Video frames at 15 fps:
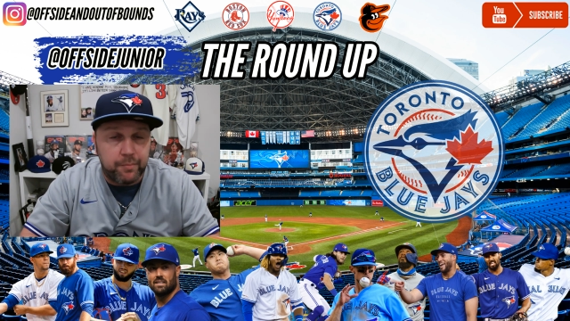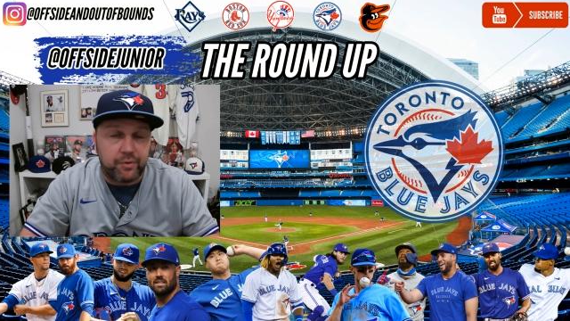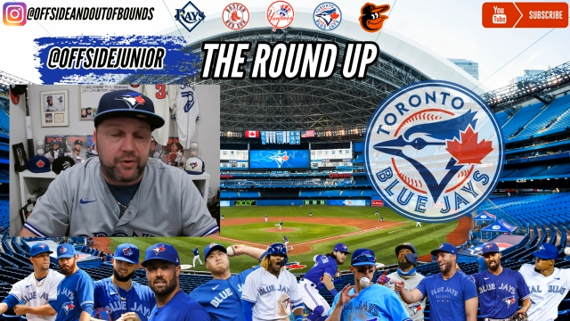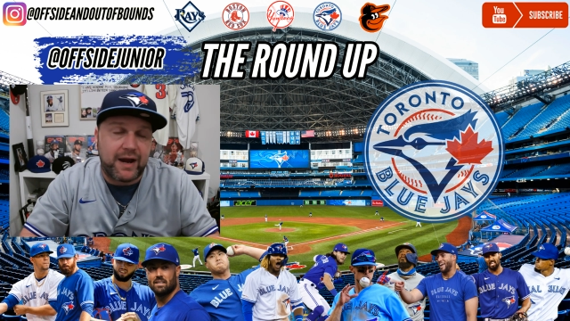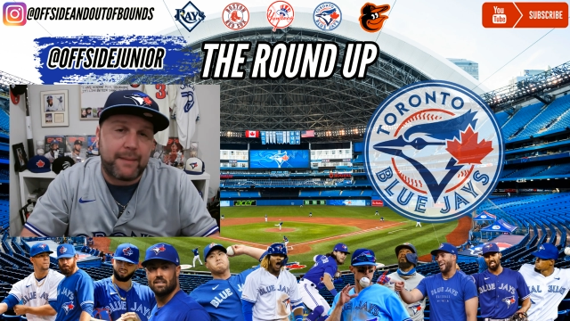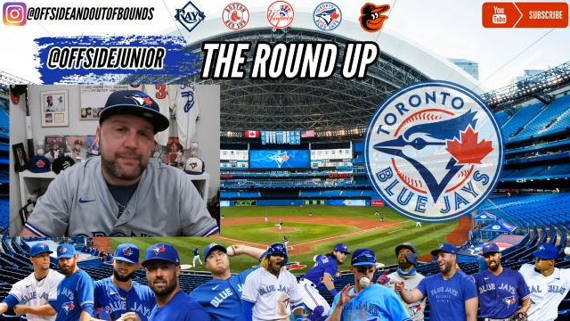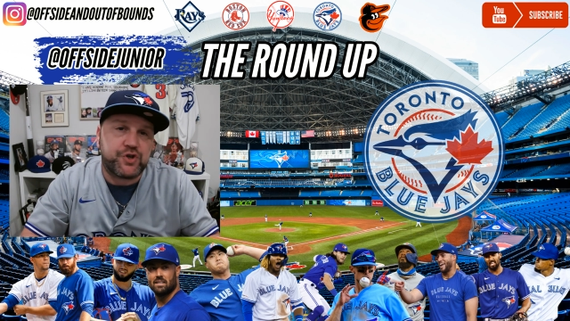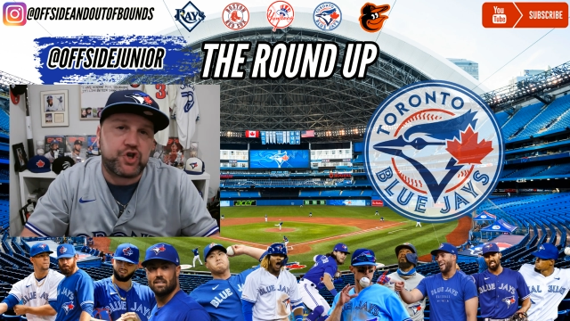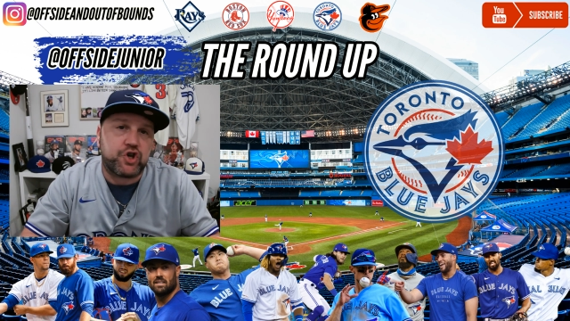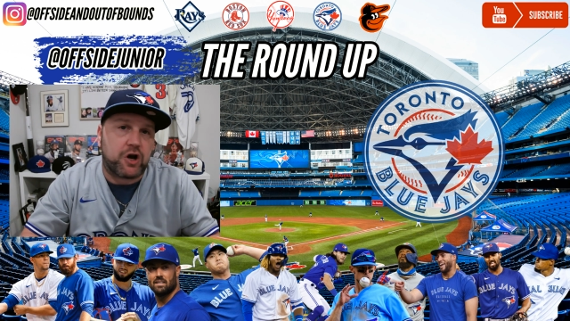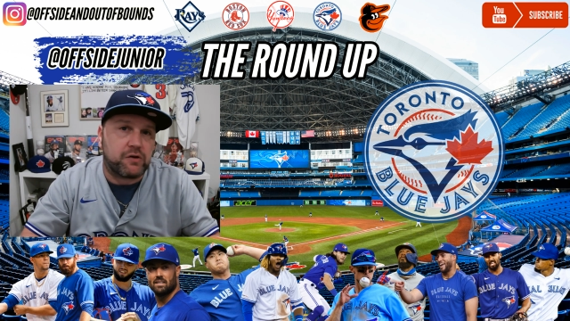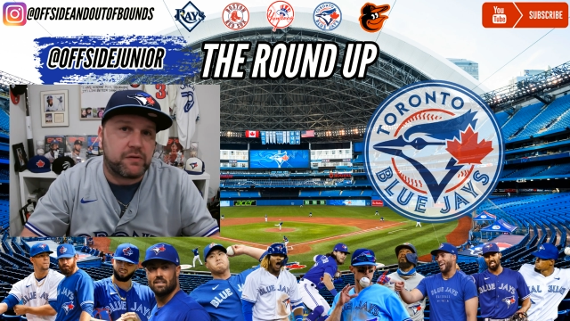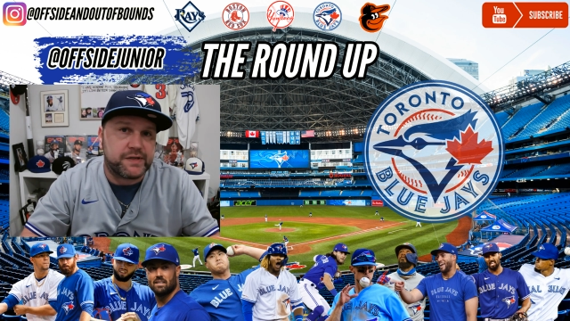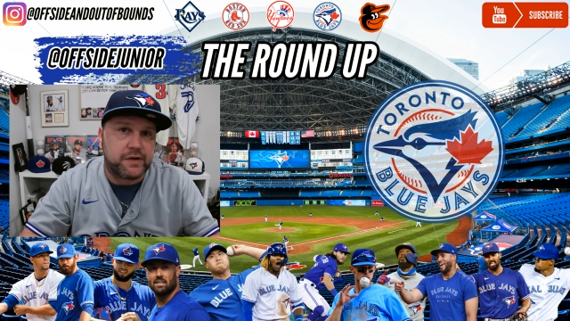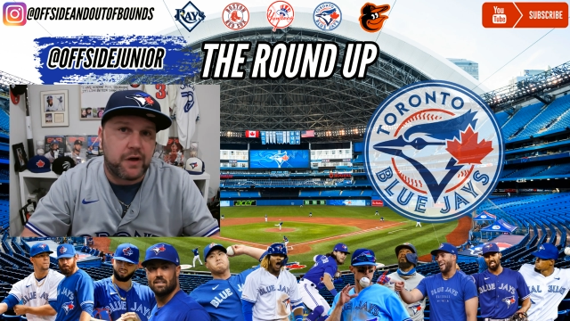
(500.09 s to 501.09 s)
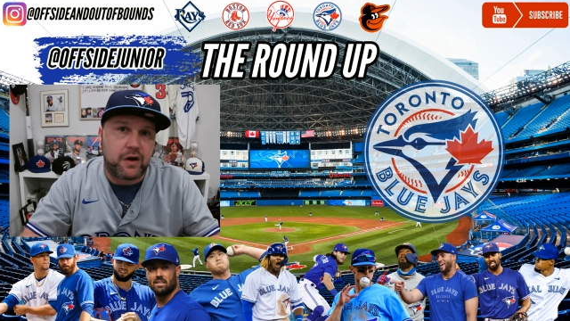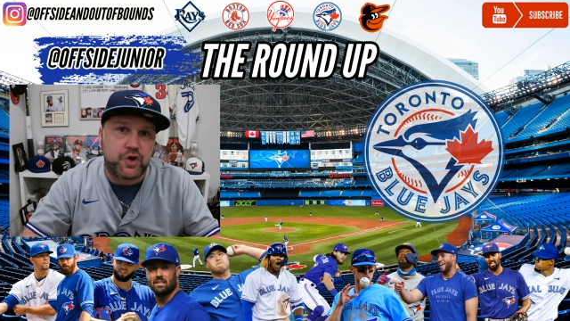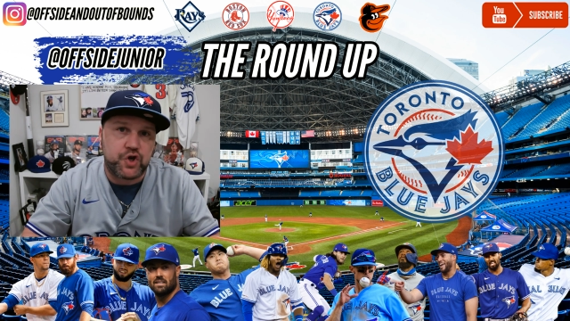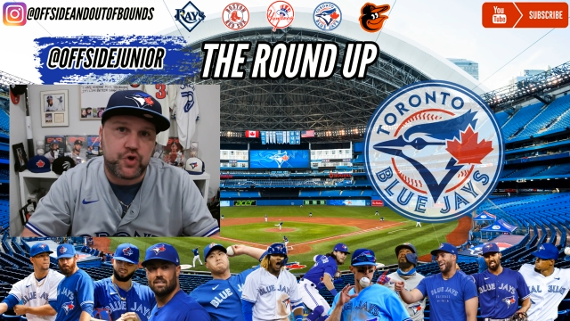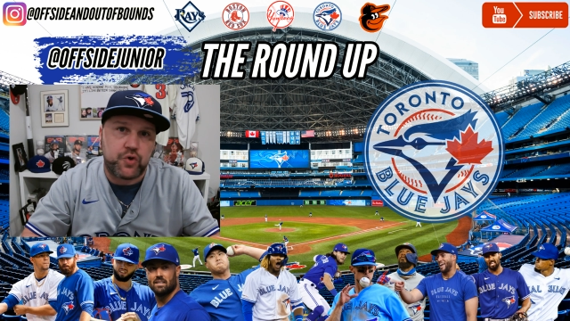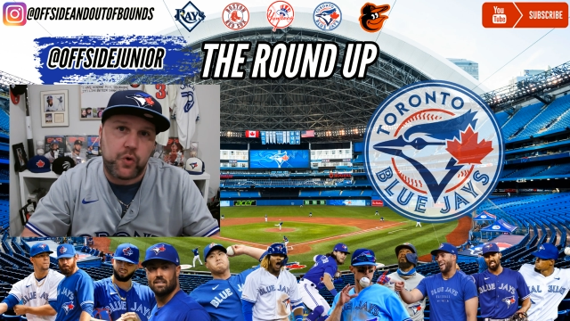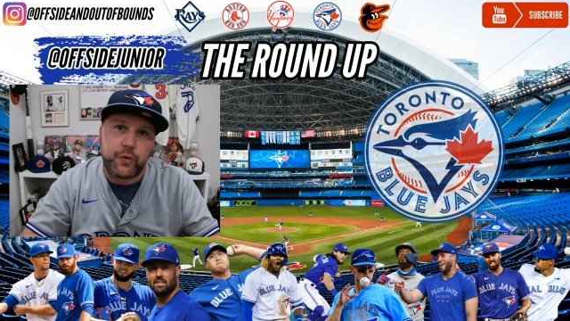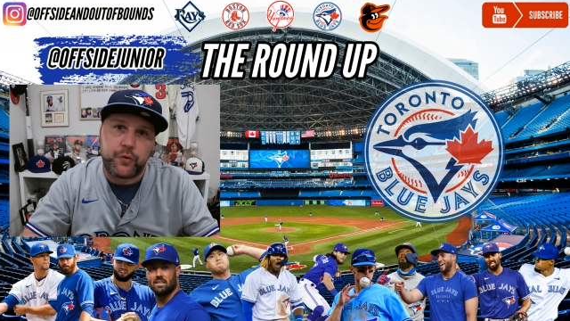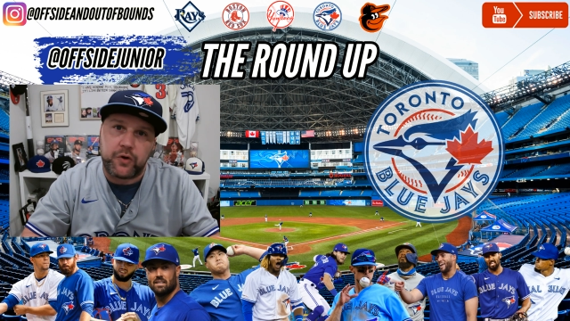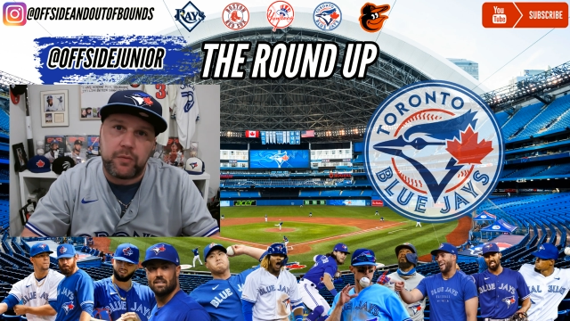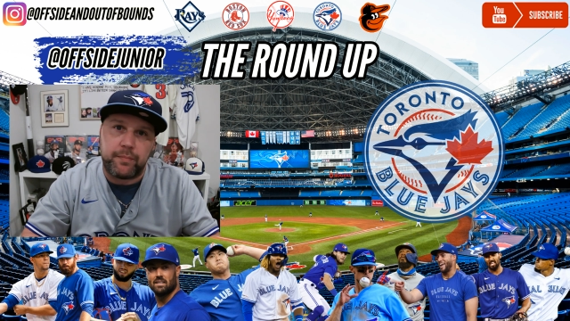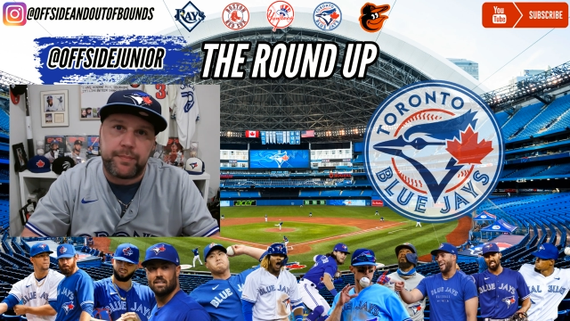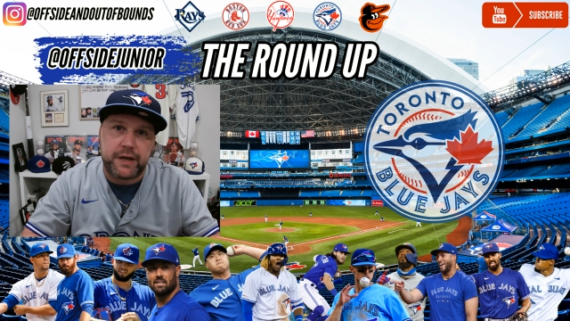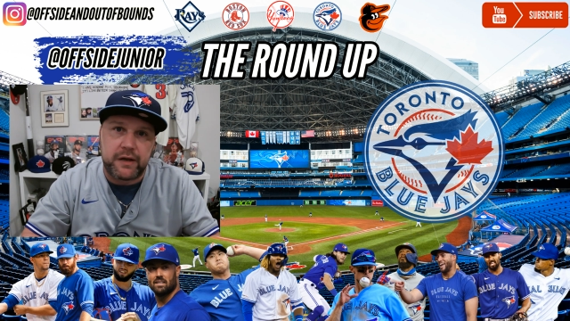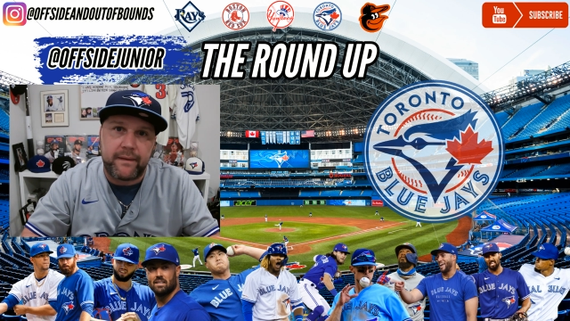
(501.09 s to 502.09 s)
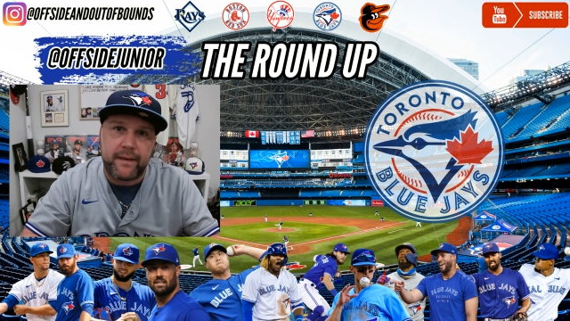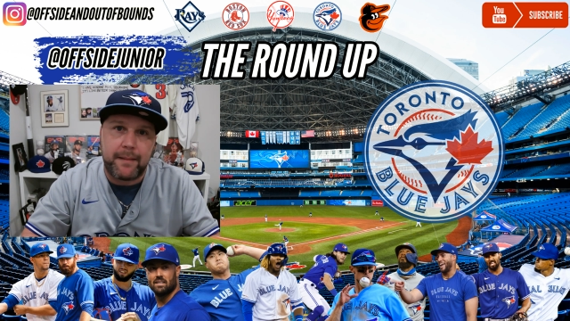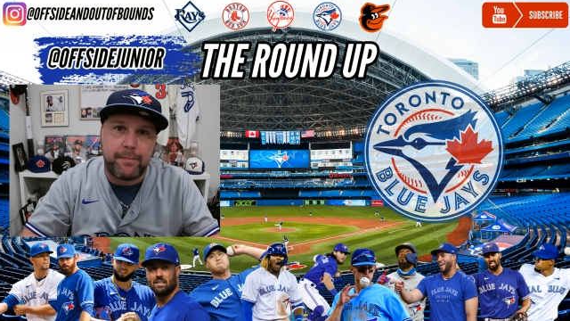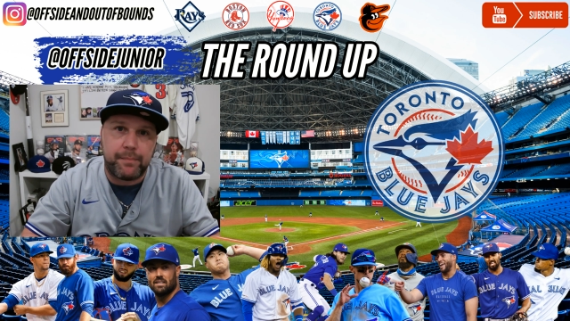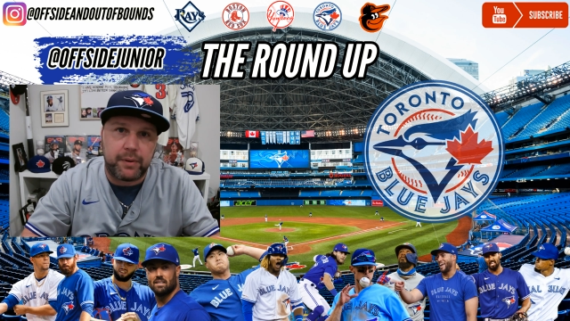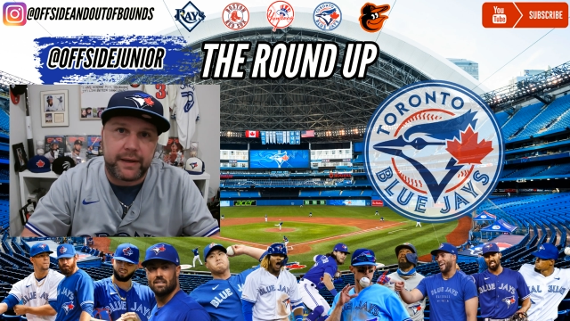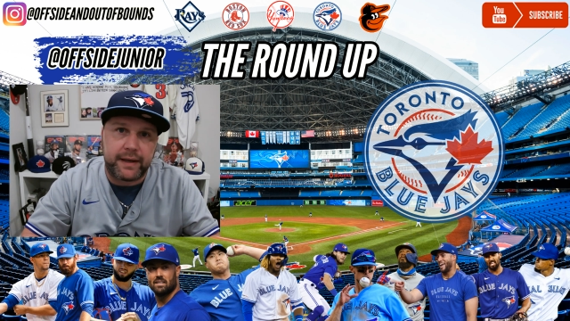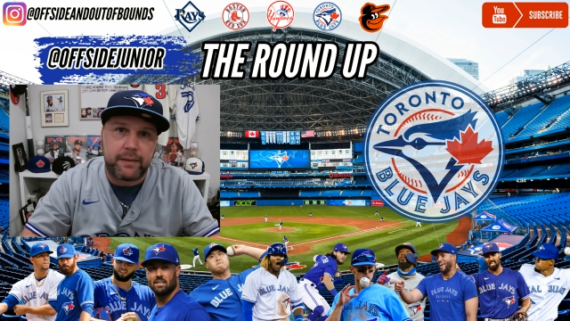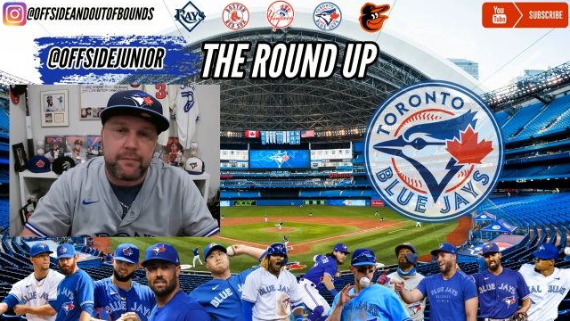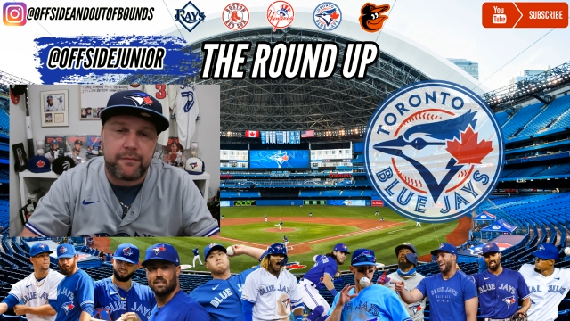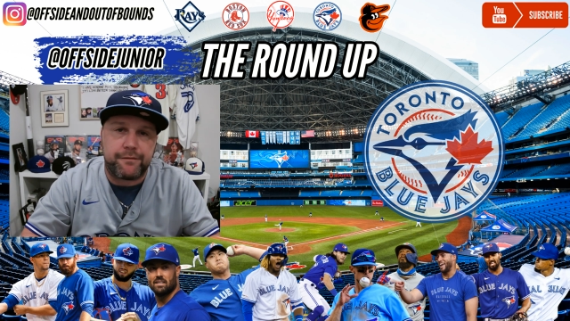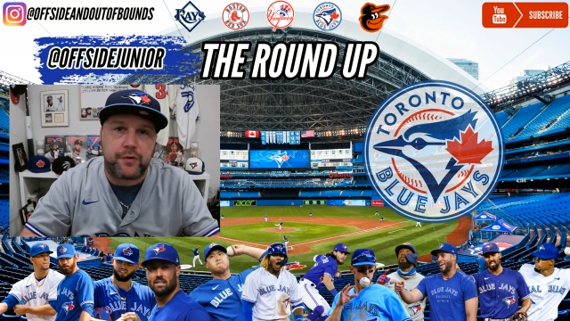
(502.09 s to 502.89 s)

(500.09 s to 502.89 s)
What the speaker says: Perhaps Charlie's got to shoulder a bit of that blame